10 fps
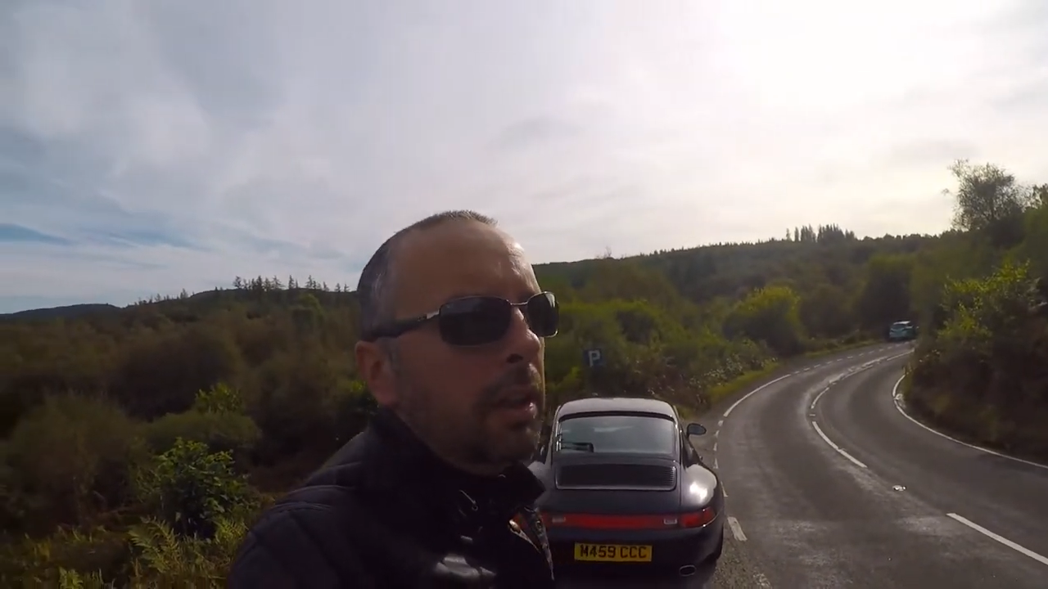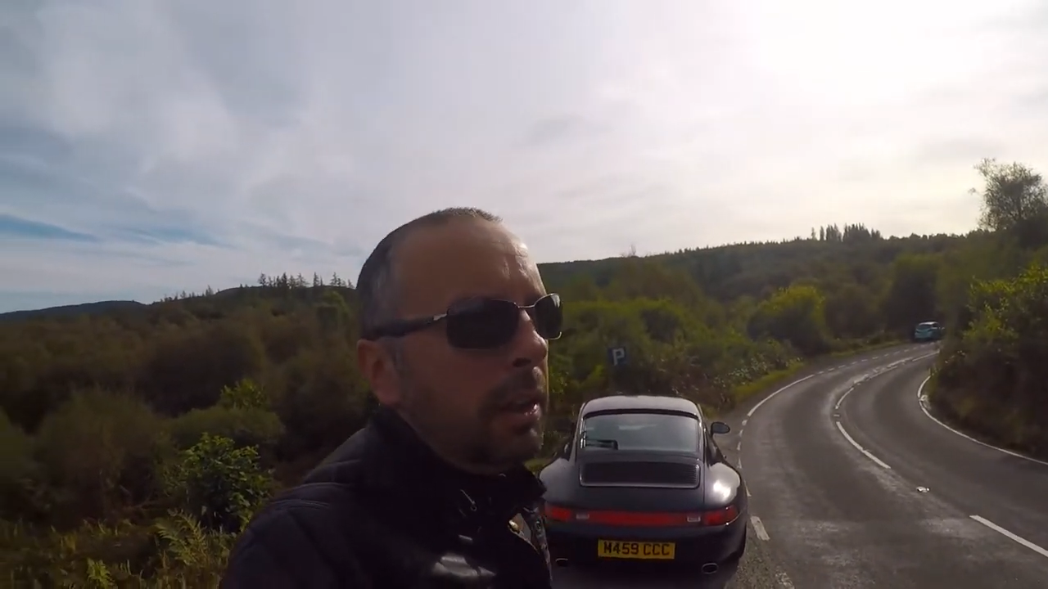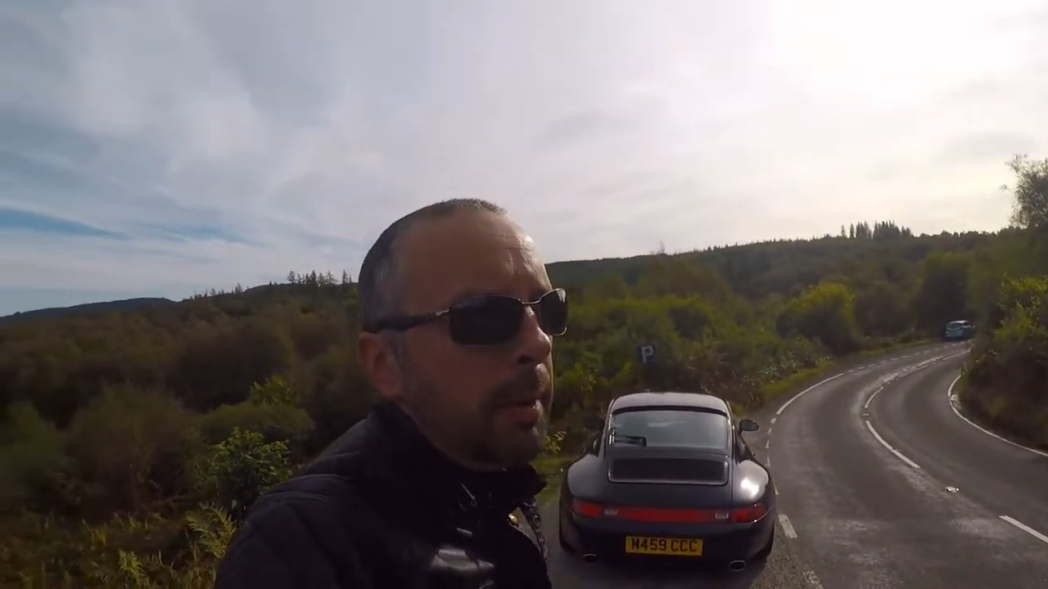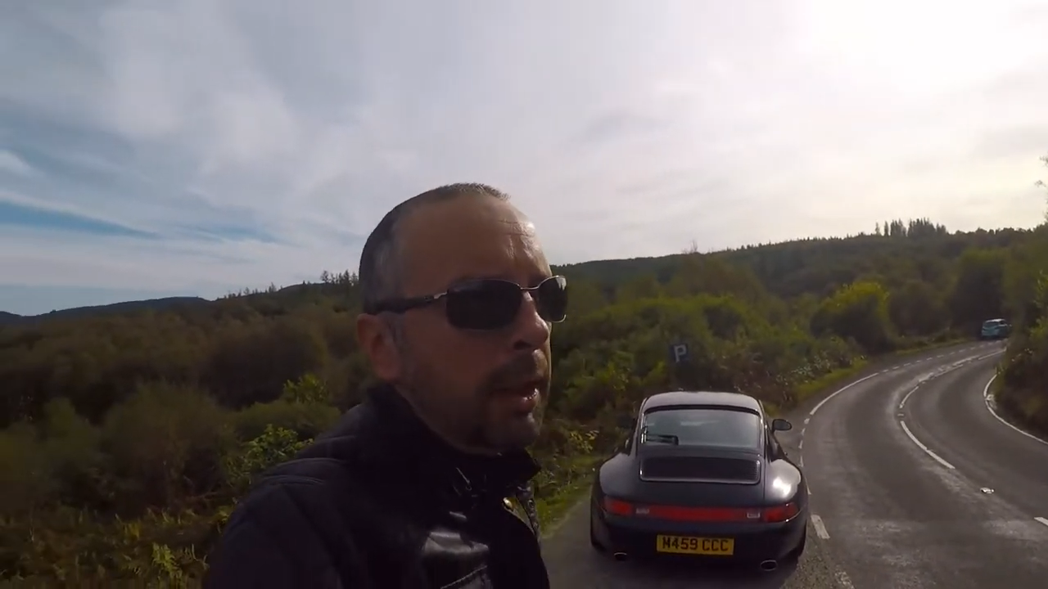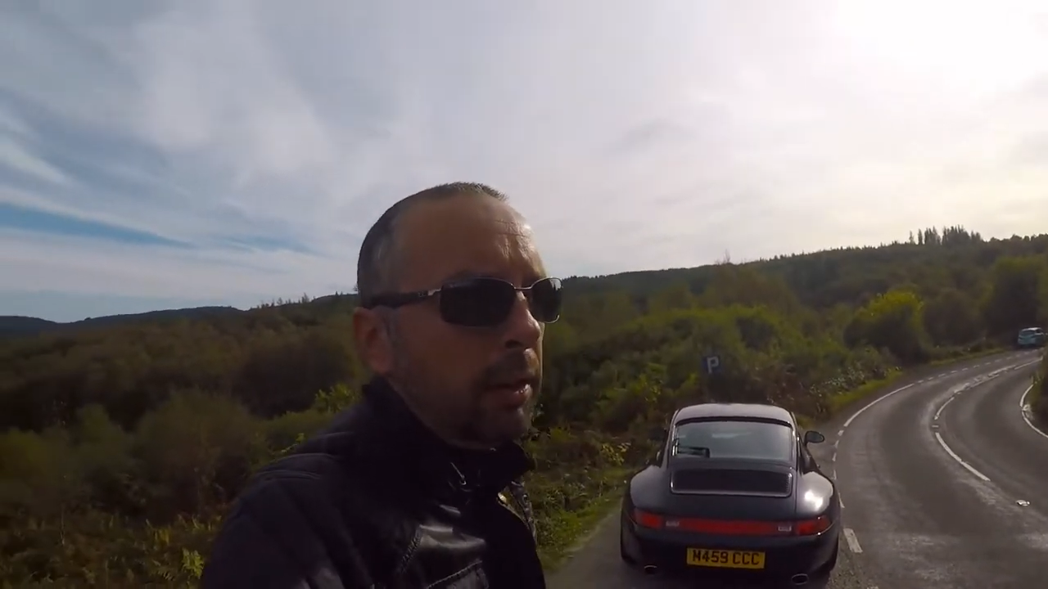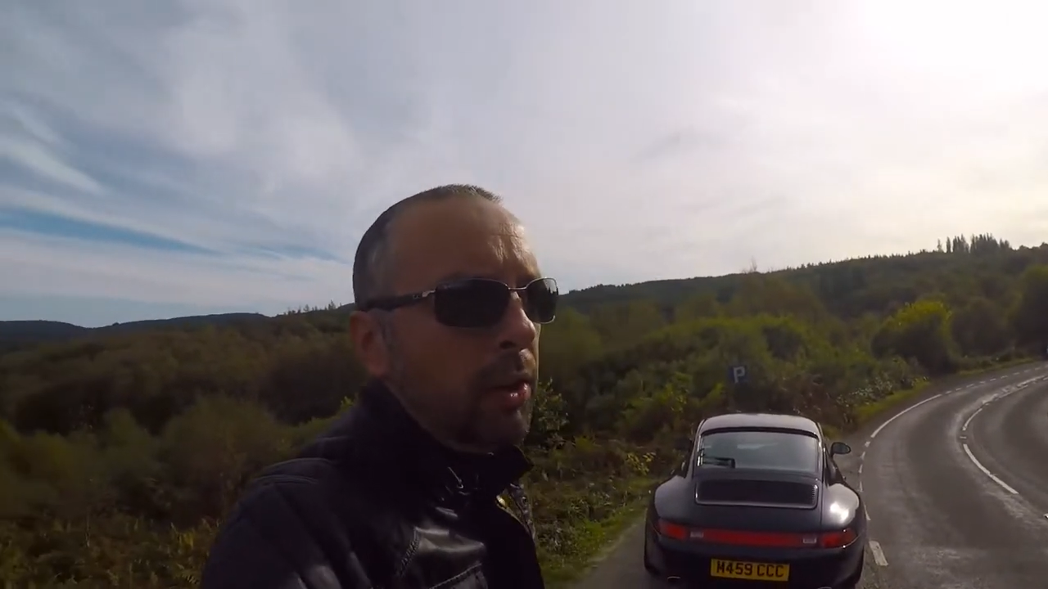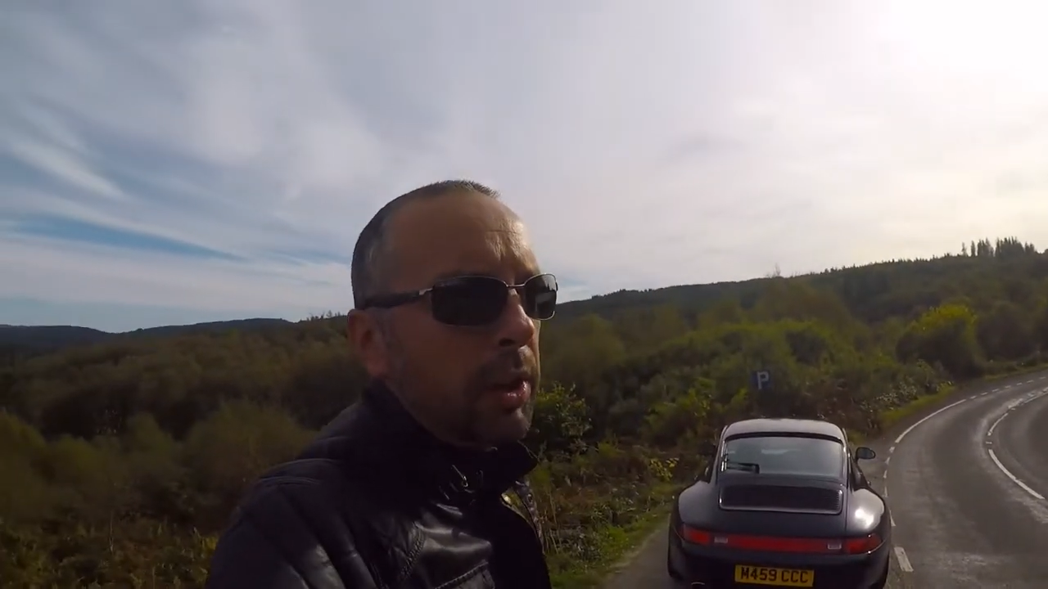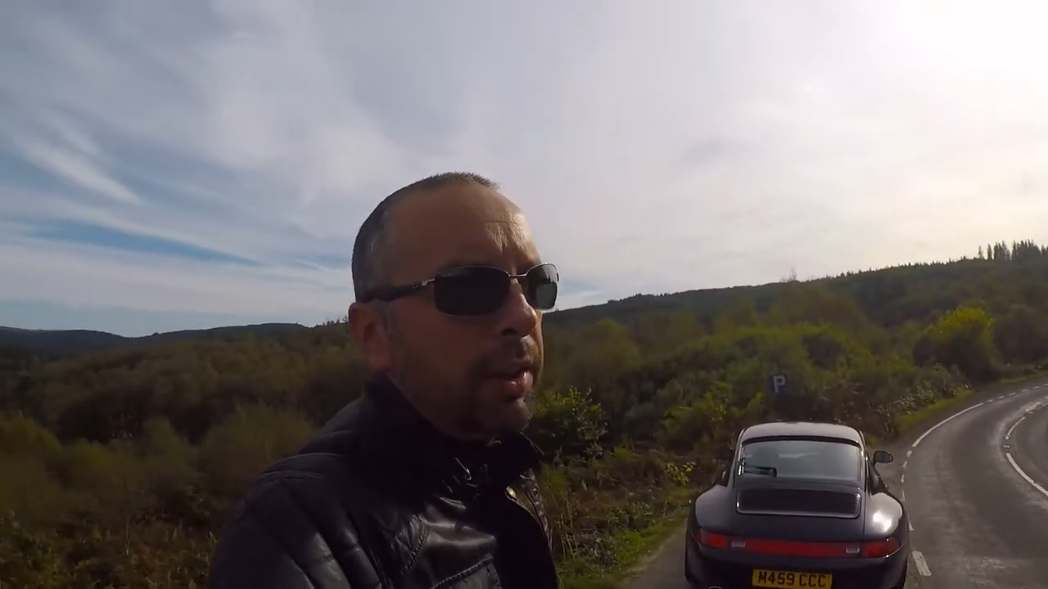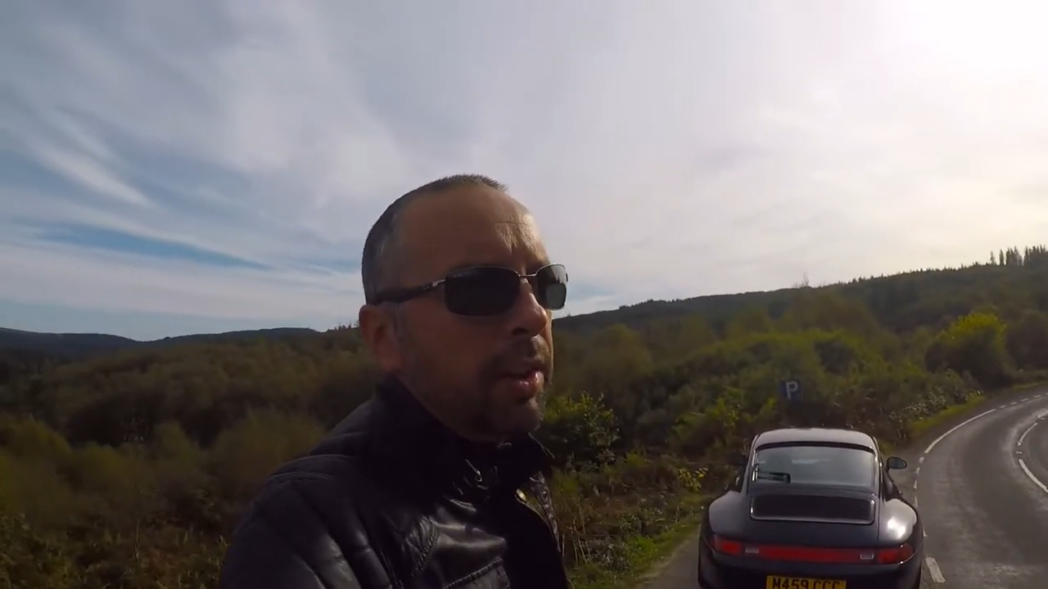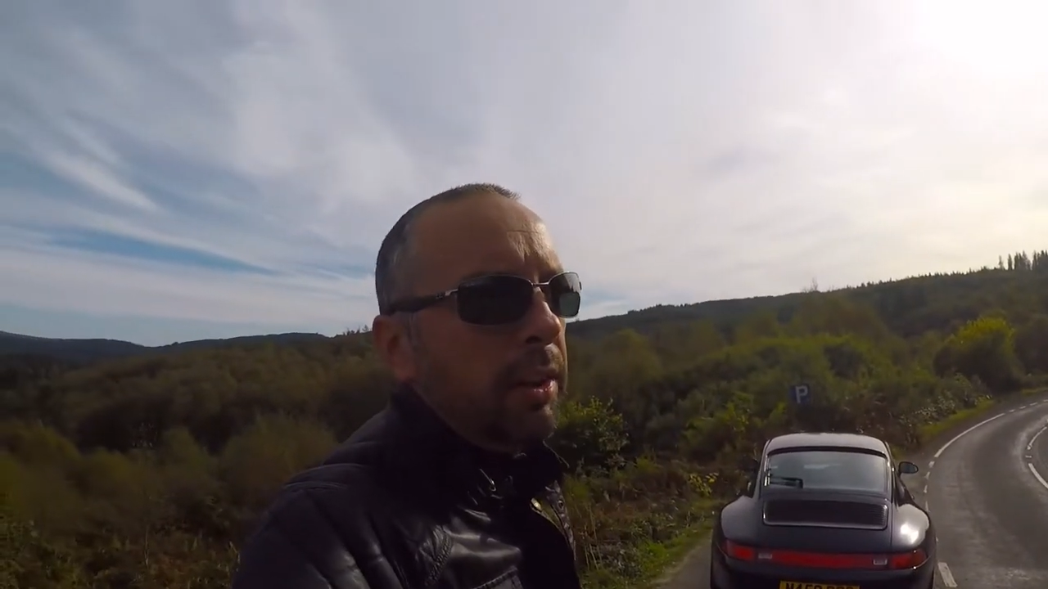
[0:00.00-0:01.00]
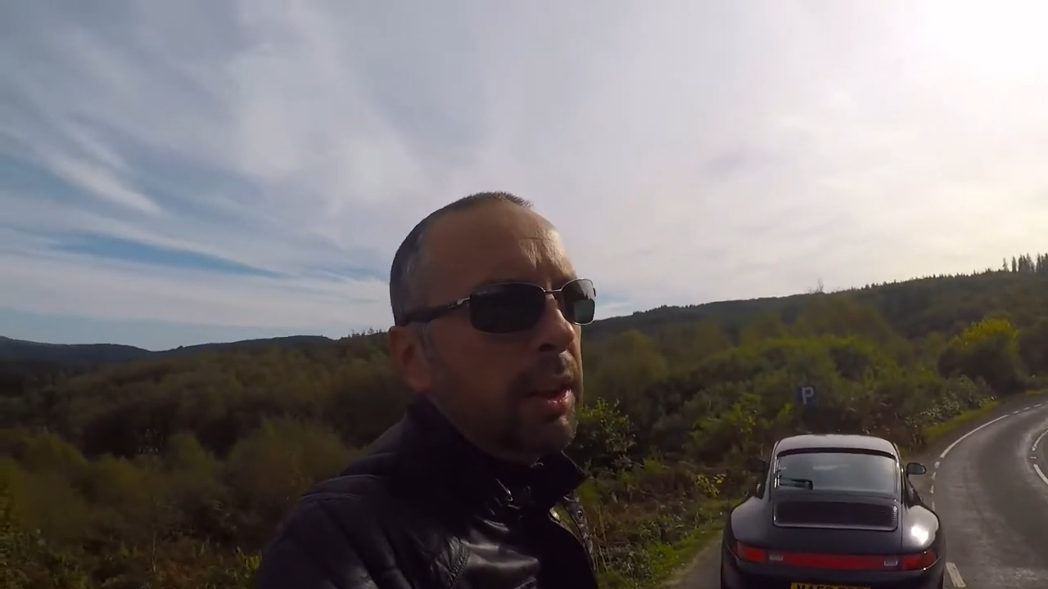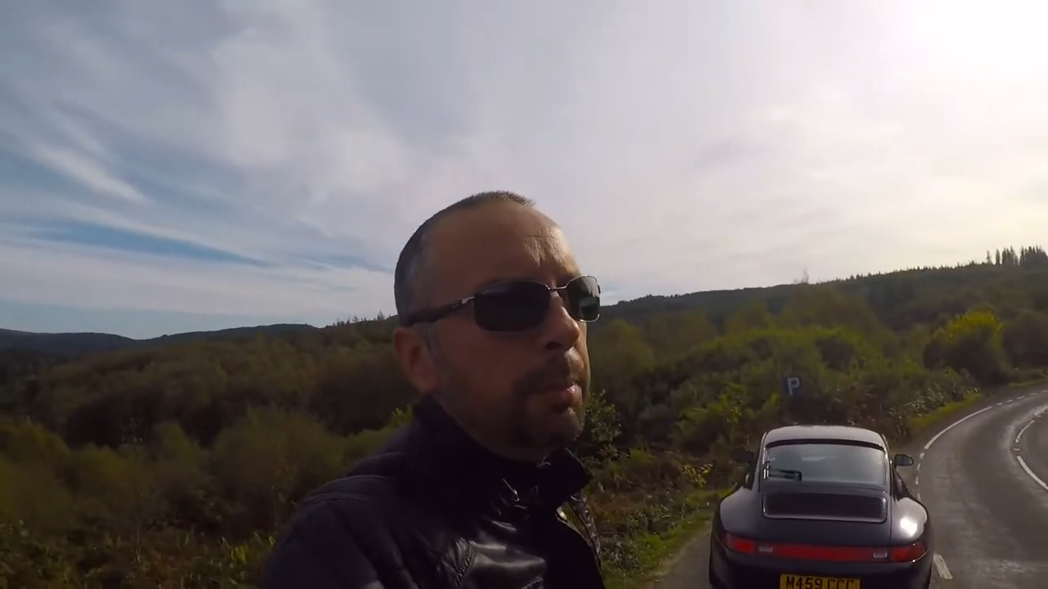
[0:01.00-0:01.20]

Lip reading: you might lose a third in